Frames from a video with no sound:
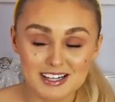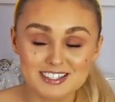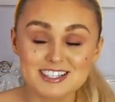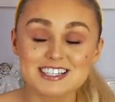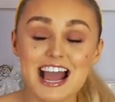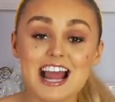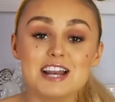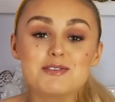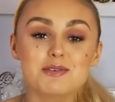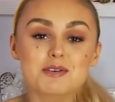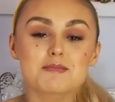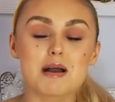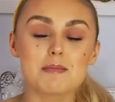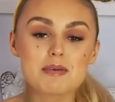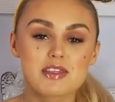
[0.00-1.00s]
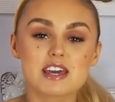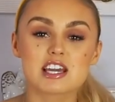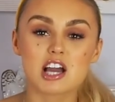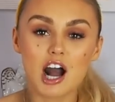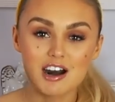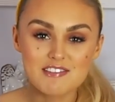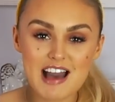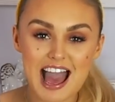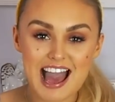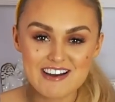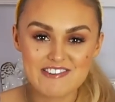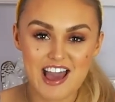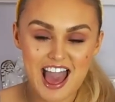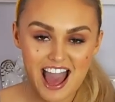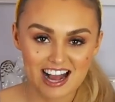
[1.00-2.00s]
Does anyone remember the Cover
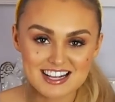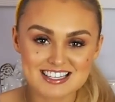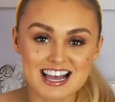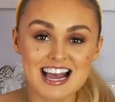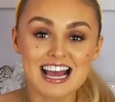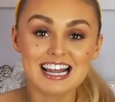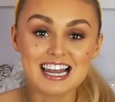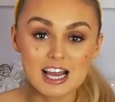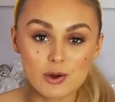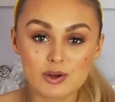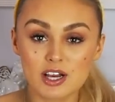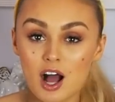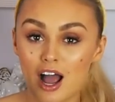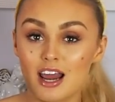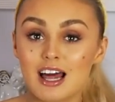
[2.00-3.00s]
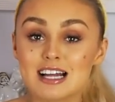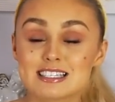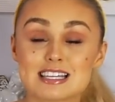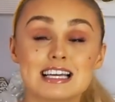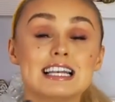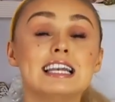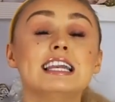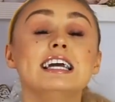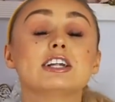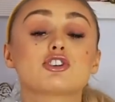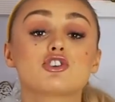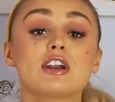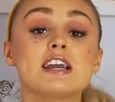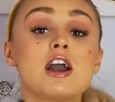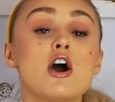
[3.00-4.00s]
FX liquid highlights that
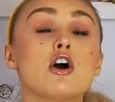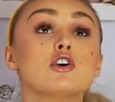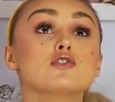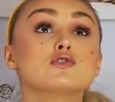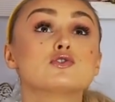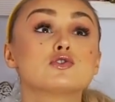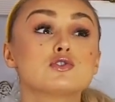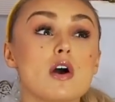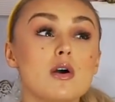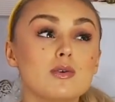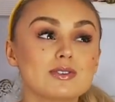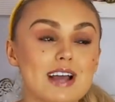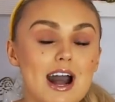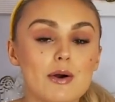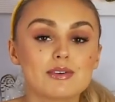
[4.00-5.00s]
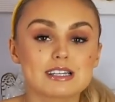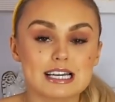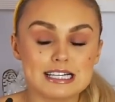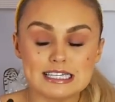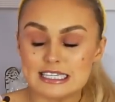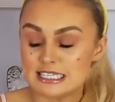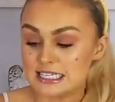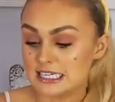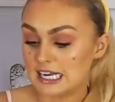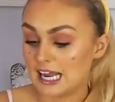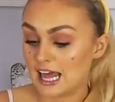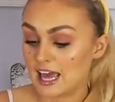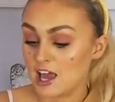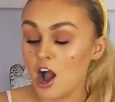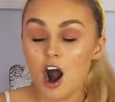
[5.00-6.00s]
literally sold out
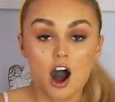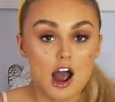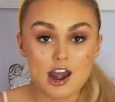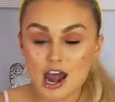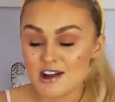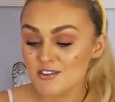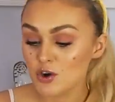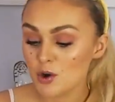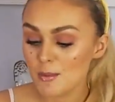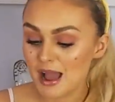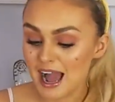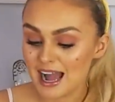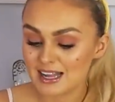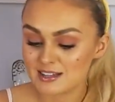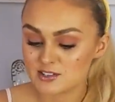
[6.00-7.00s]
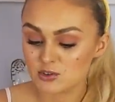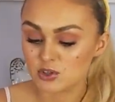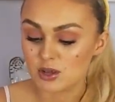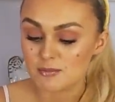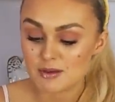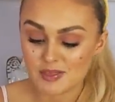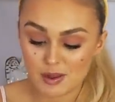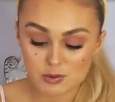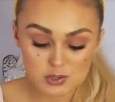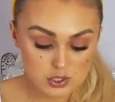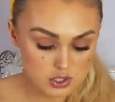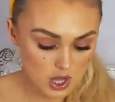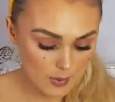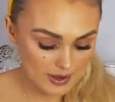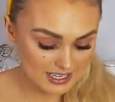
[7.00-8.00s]
instantly? I never got my hands on them, but they were
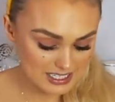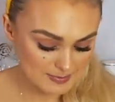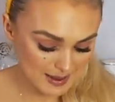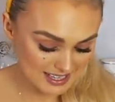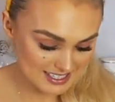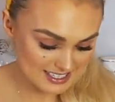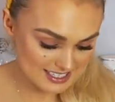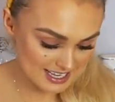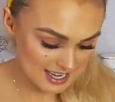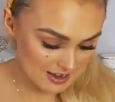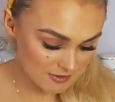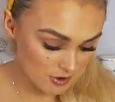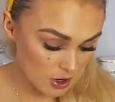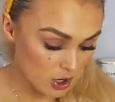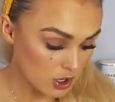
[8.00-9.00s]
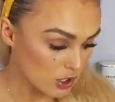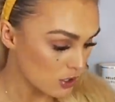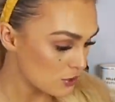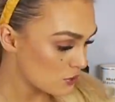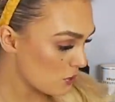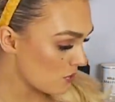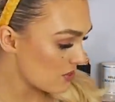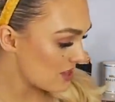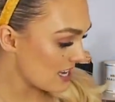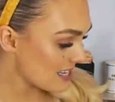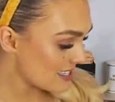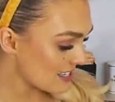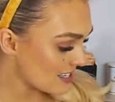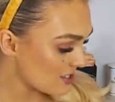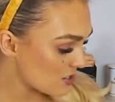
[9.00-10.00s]
so expensive. So
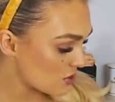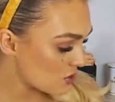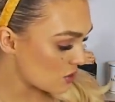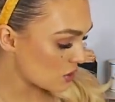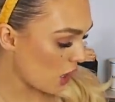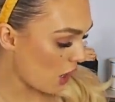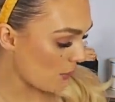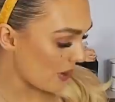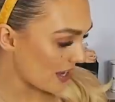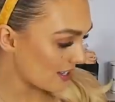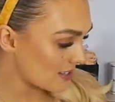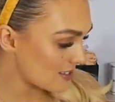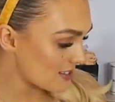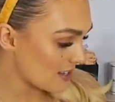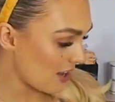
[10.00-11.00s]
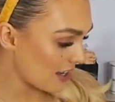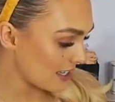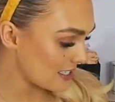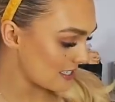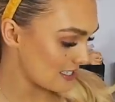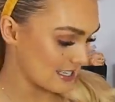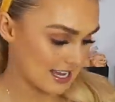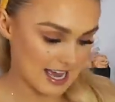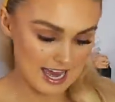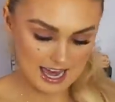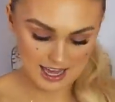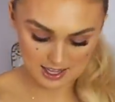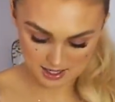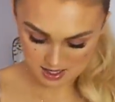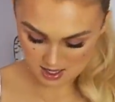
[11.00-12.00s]
this is so
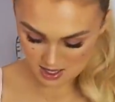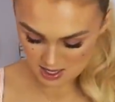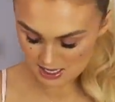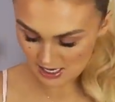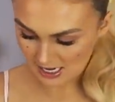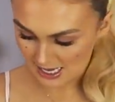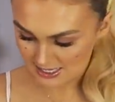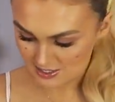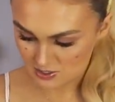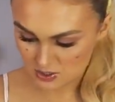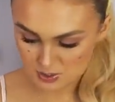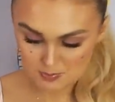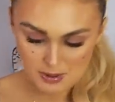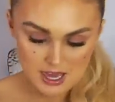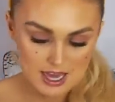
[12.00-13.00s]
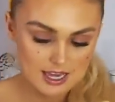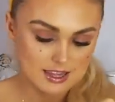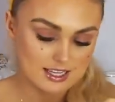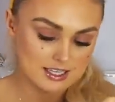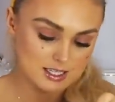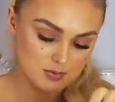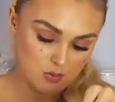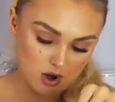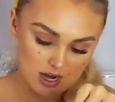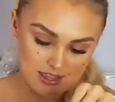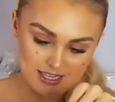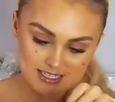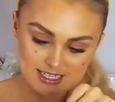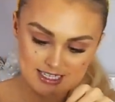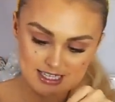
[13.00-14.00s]
exciting. Let's just pick this one.
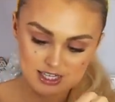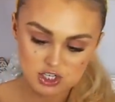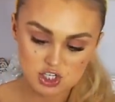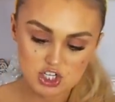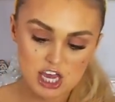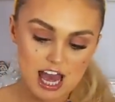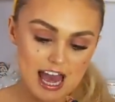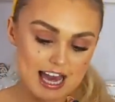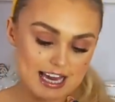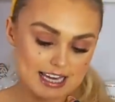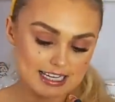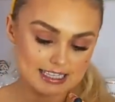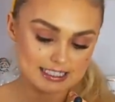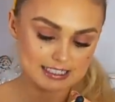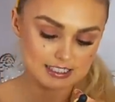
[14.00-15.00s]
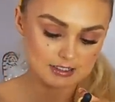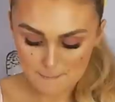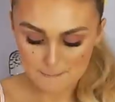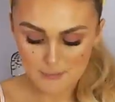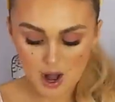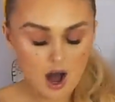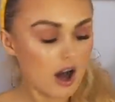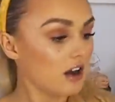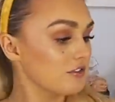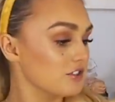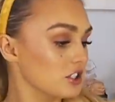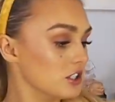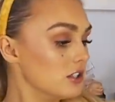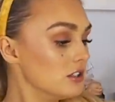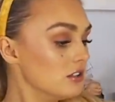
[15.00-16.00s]
This is in the shade
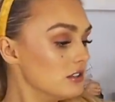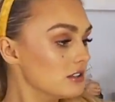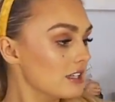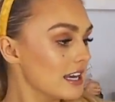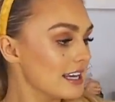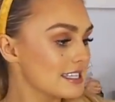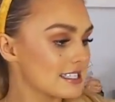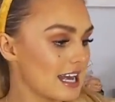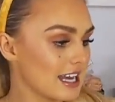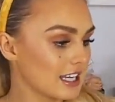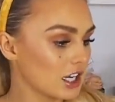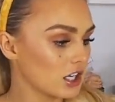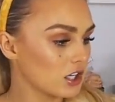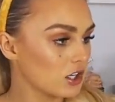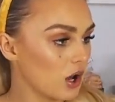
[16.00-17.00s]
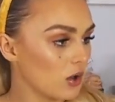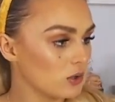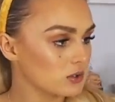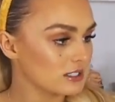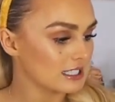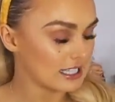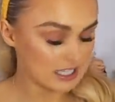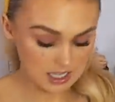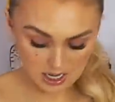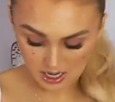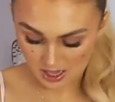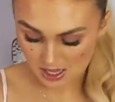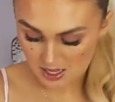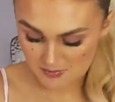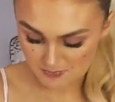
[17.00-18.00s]
Marvel. It's like a goldy
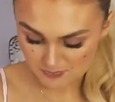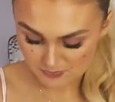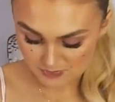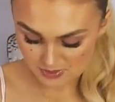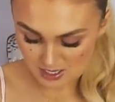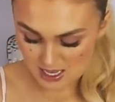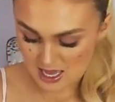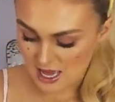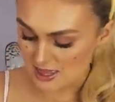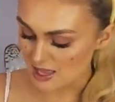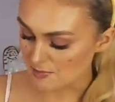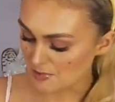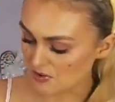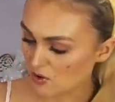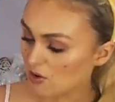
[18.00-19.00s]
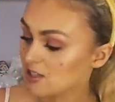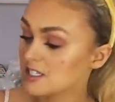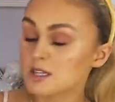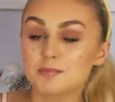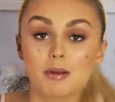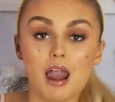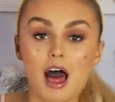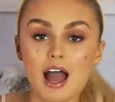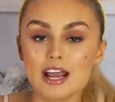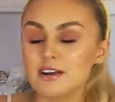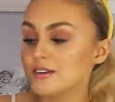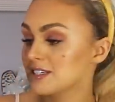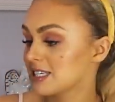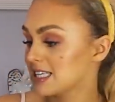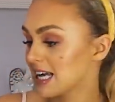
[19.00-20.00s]
colour. Then we've got Sublime,
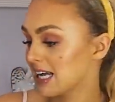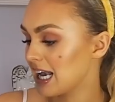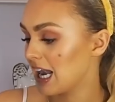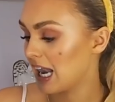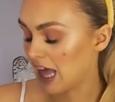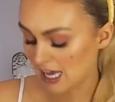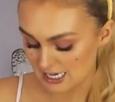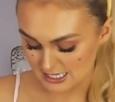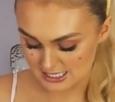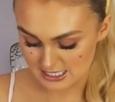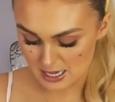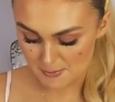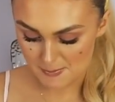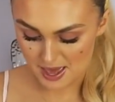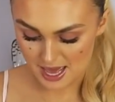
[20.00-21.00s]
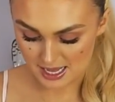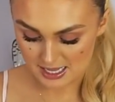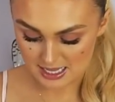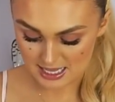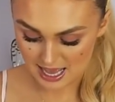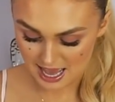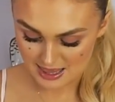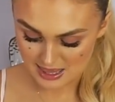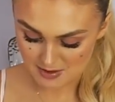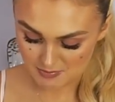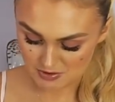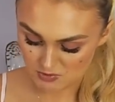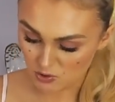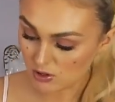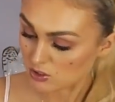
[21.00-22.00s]
which is like a light pink. And then
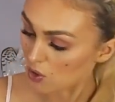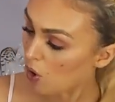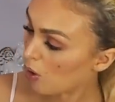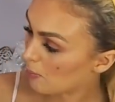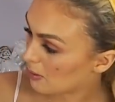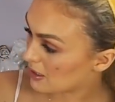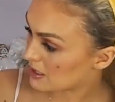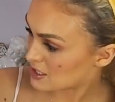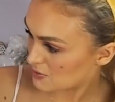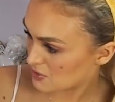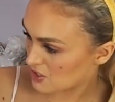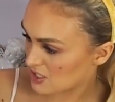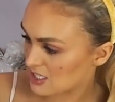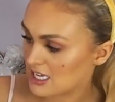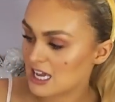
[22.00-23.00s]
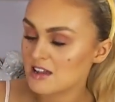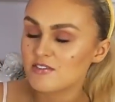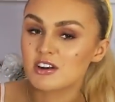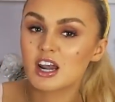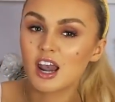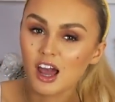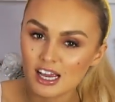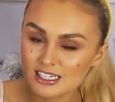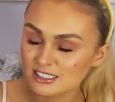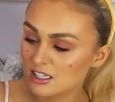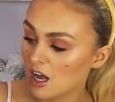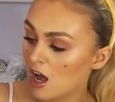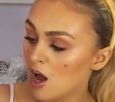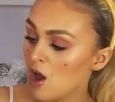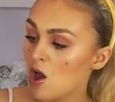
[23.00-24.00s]
we've got Opulence, which is an even
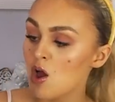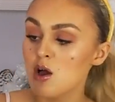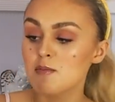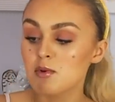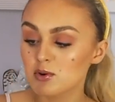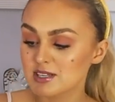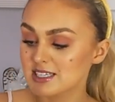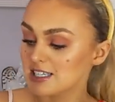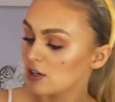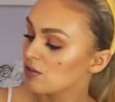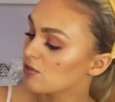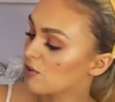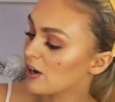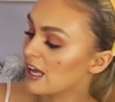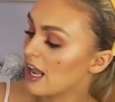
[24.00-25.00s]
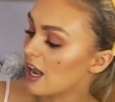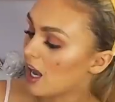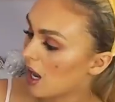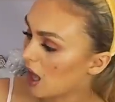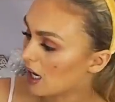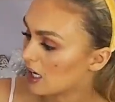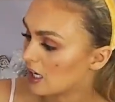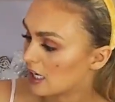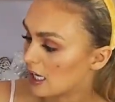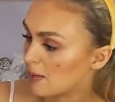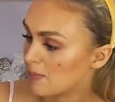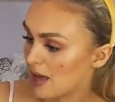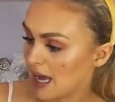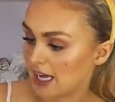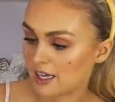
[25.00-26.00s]
lighter, more silvery, lilac-y
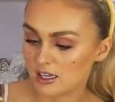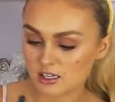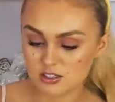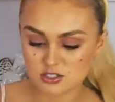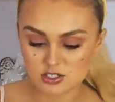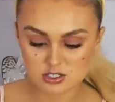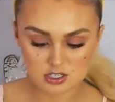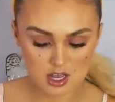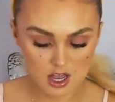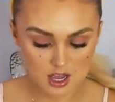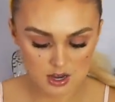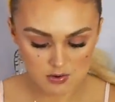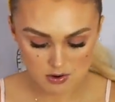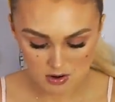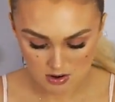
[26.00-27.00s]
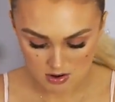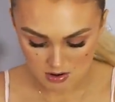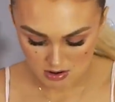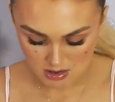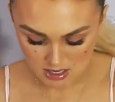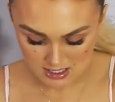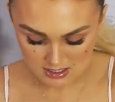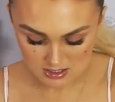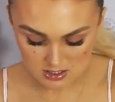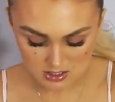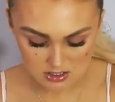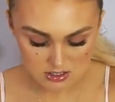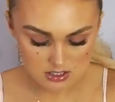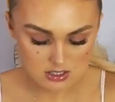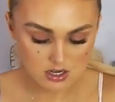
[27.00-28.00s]
pink. So let's
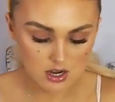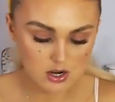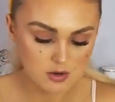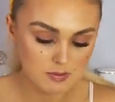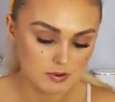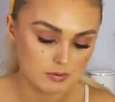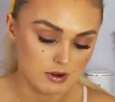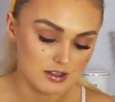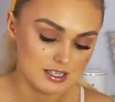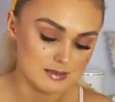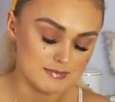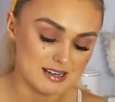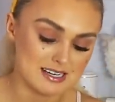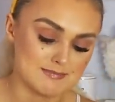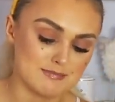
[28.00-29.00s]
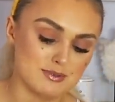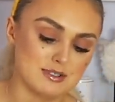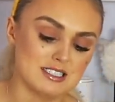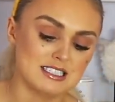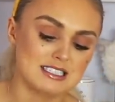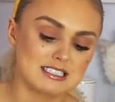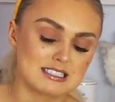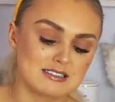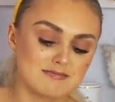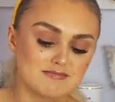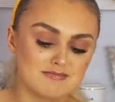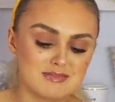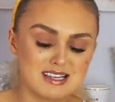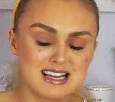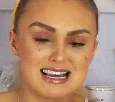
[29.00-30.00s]
just open one of these bad boys
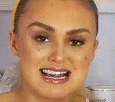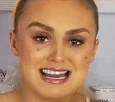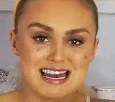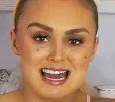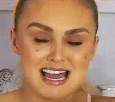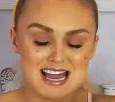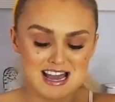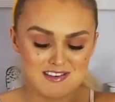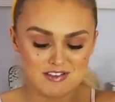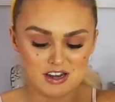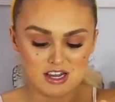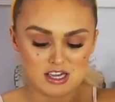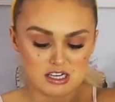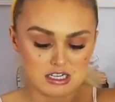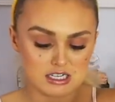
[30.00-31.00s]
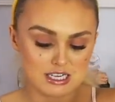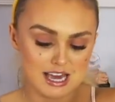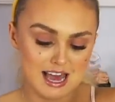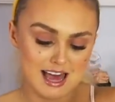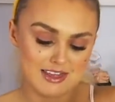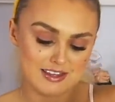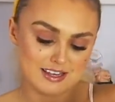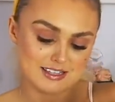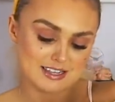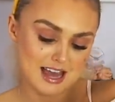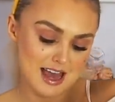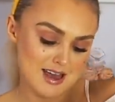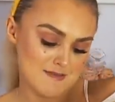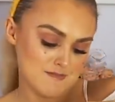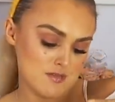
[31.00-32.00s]
and have a look at this
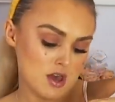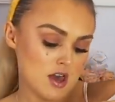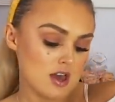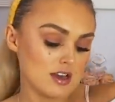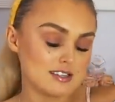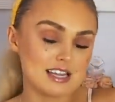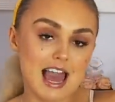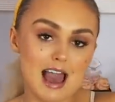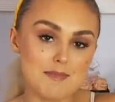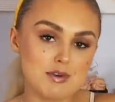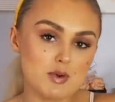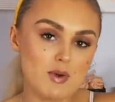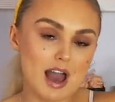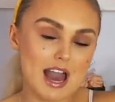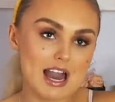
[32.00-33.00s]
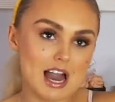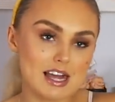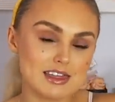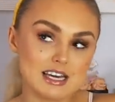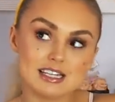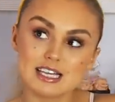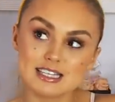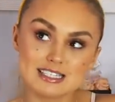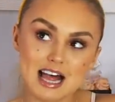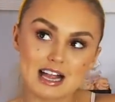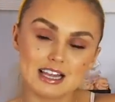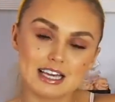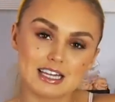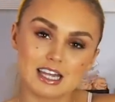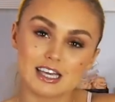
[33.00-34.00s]
M. See, MUA, I think they
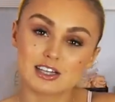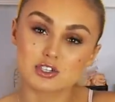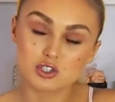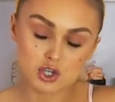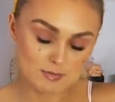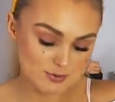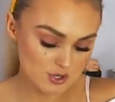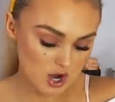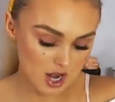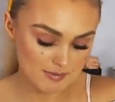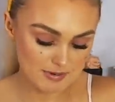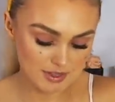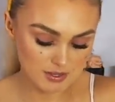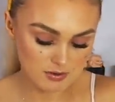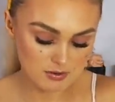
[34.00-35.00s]
sell in like Superdrug, but they